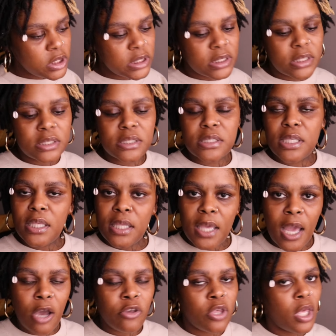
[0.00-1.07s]
just to see
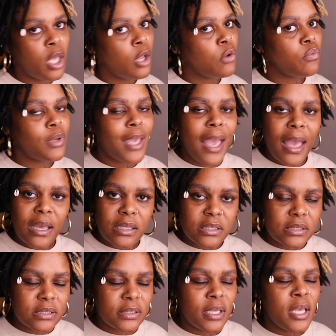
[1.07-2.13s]
how your hair reacts.